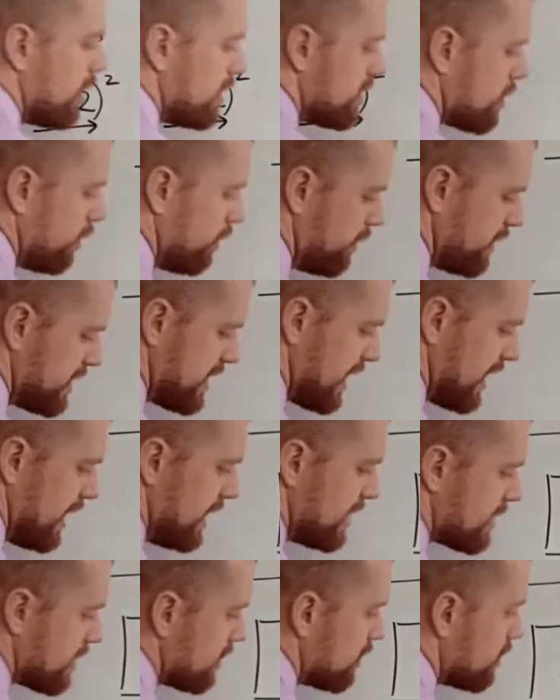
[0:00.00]
obviously
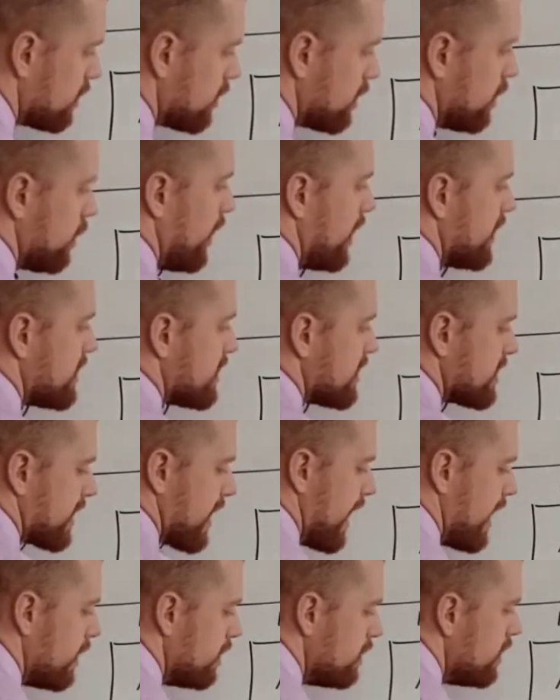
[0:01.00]
isn't quite to
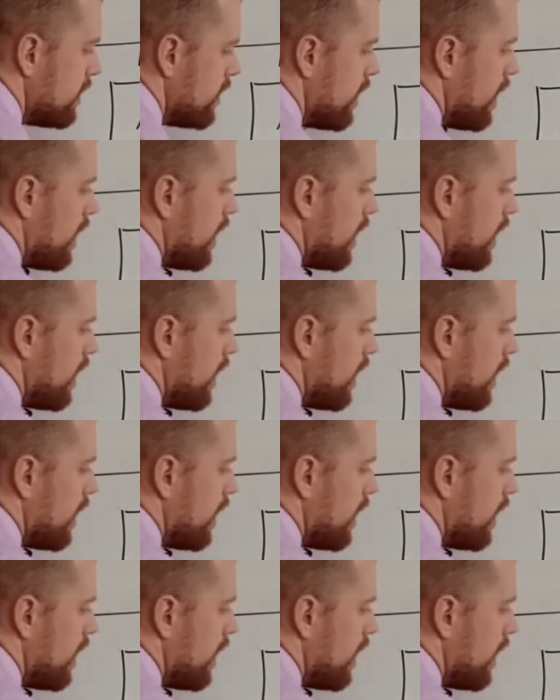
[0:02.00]
scale,